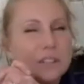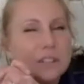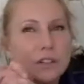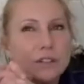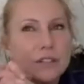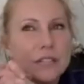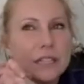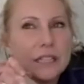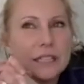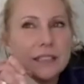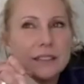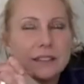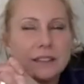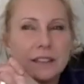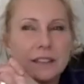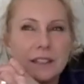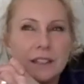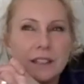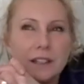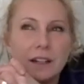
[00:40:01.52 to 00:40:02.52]
of it.
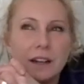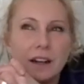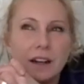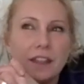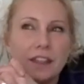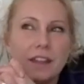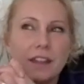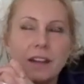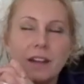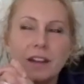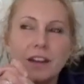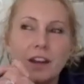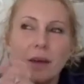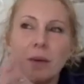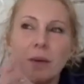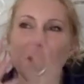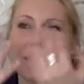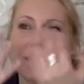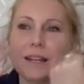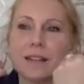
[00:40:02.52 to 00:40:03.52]
I think going
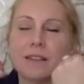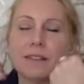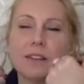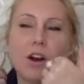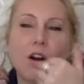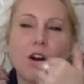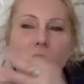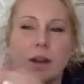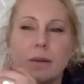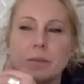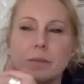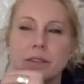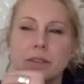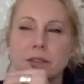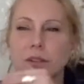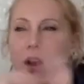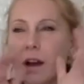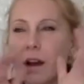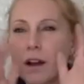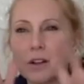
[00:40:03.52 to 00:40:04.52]
back in time,
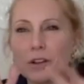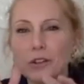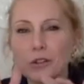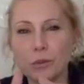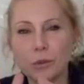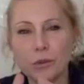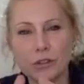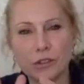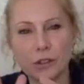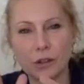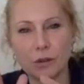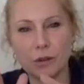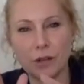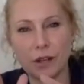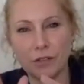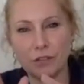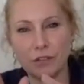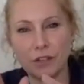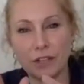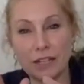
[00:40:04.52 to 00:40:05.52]
styles were so
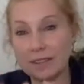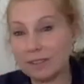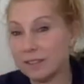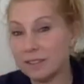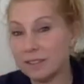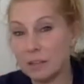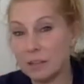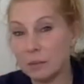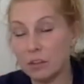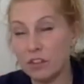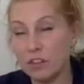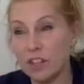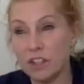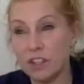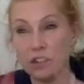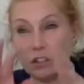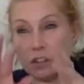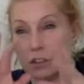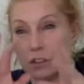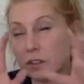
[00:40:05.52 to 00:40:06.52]
lovely. It's the same with
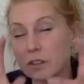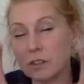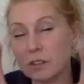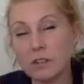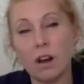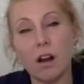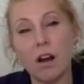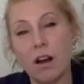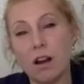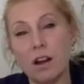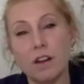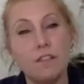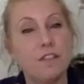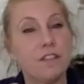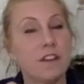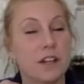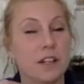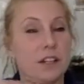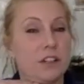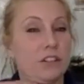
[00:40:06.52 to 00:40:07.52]
furniture. The style of
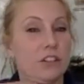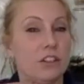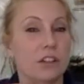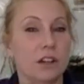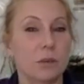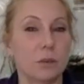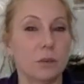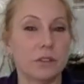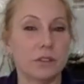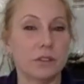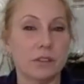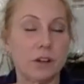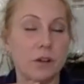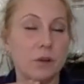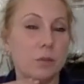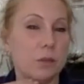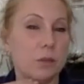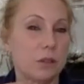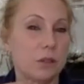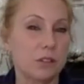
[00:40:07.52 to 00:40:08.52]
furniture was so
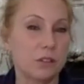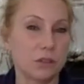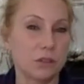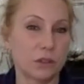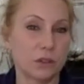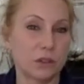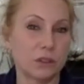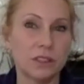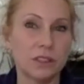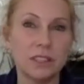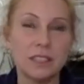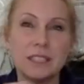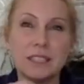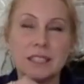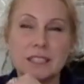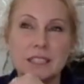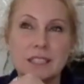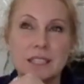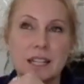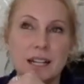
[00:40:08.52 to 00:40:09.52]
beautiful.
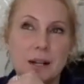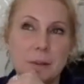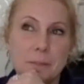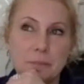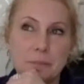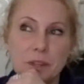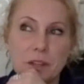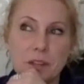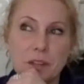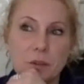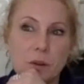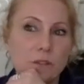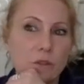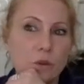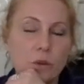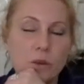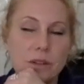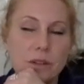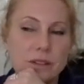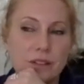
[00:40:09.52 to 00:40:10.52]
So I've
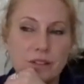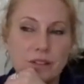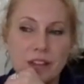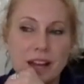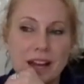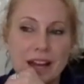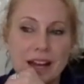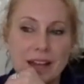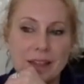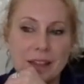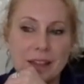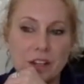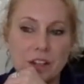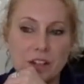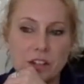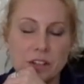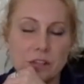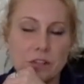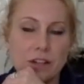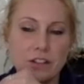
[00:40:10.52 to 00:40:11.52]
always loved that. And then I
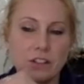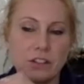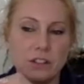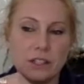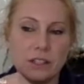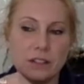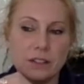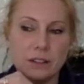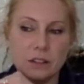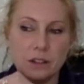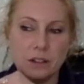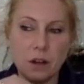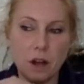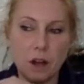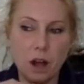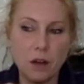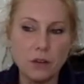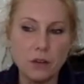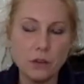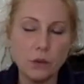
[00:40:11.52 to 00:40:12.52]
just gradually
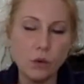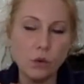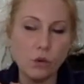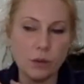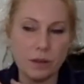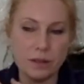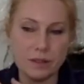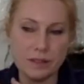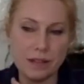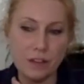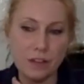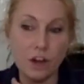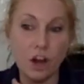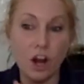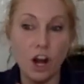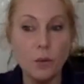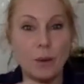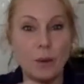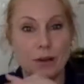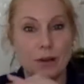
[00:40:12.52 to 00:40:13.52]
kind of taught myself.
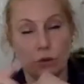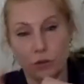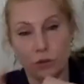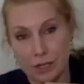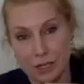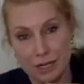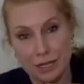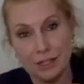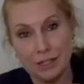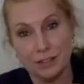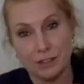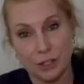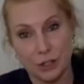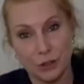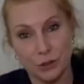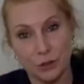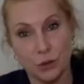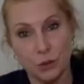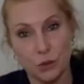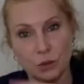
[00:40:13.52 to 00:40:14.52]
I went on an Annie
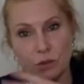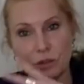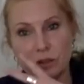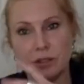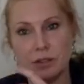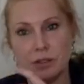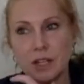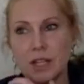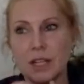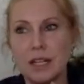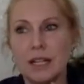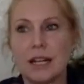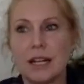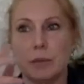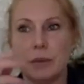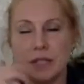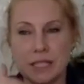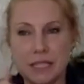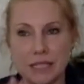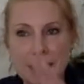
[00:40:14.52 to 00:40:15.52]
Sloan course,
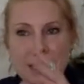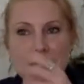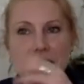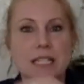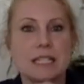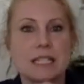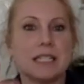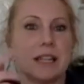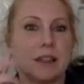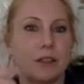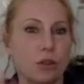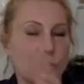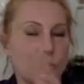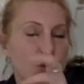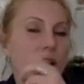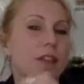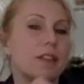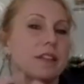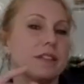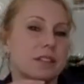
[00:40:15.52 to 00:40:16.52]
was addicted, and then thought,
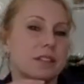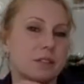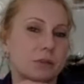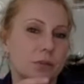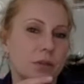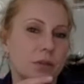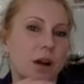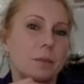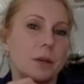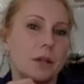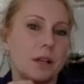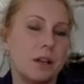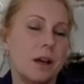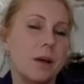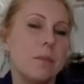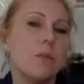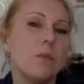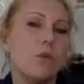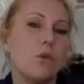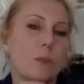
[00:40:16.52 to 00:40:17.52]
right, I'm going to
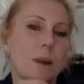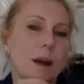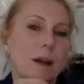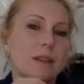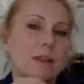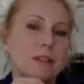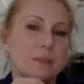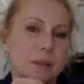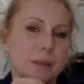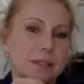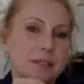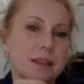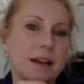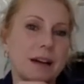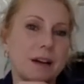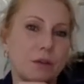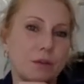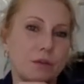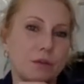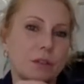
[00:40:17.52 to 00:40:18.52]
learn more about this
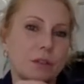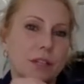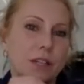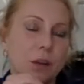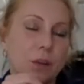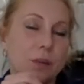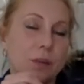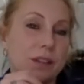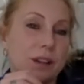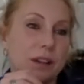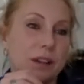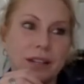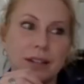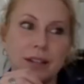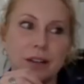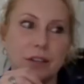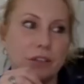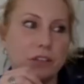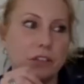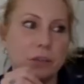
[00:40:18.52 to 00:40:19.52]
myself. And then I was lucky
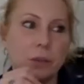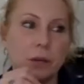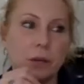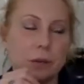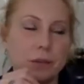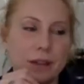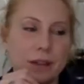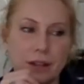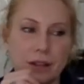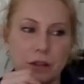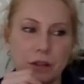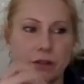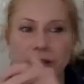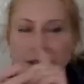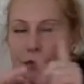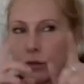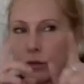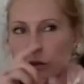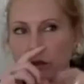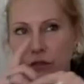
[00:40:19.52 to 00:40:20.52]
enough to work with Annie on
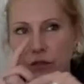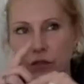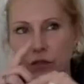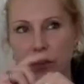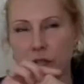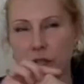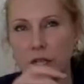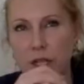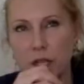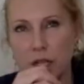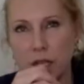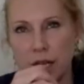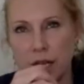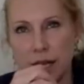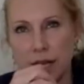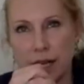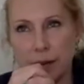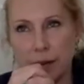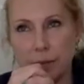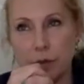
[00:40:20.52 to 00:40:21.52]
several different
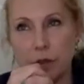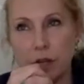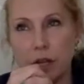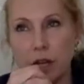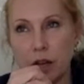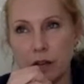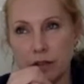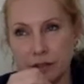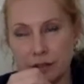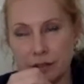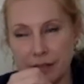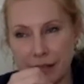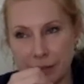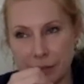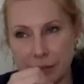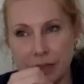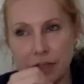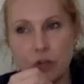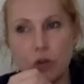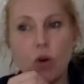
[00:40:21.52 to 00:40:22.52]
the Kirsty's
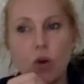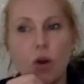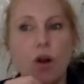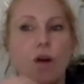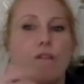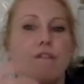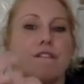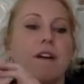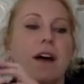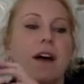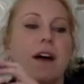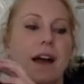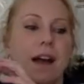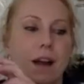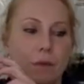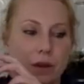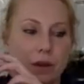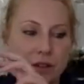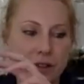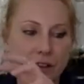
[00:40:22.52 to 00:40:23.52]
Handmade Craft
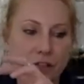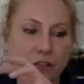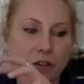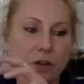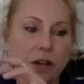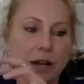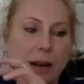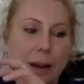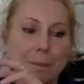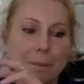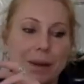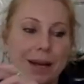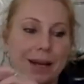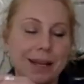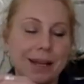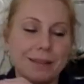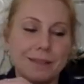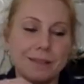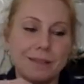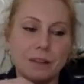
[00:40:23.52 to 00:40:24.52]
Fair and different
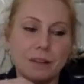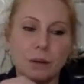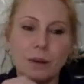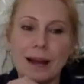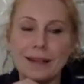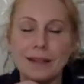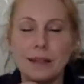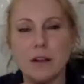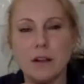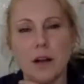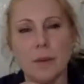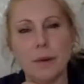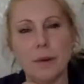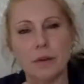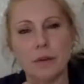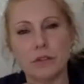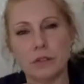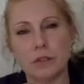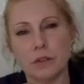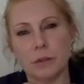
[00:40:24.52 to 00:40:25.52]
campaigns. So Annie and I
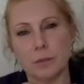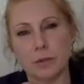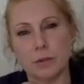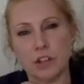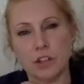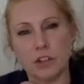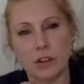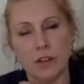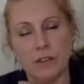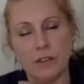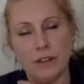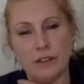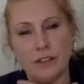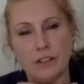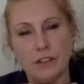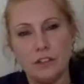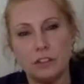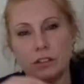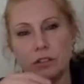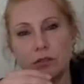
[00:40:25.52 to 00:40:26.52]
both do the British Heart
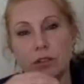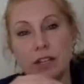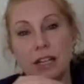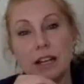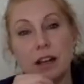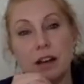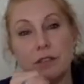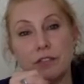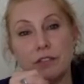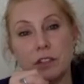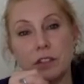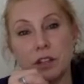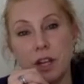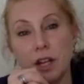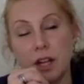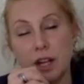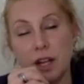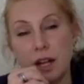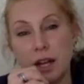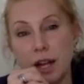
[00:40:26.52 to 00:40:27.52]
Foundation We Loved
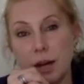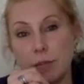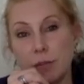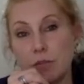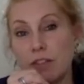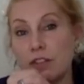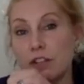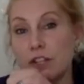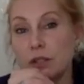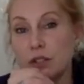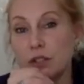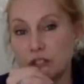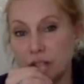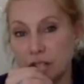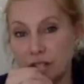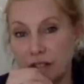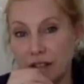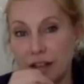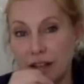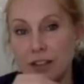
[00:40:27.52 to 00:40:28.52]
and Revolution
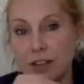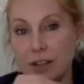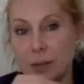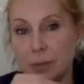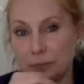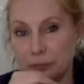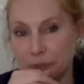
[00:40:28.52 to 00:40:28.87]
together.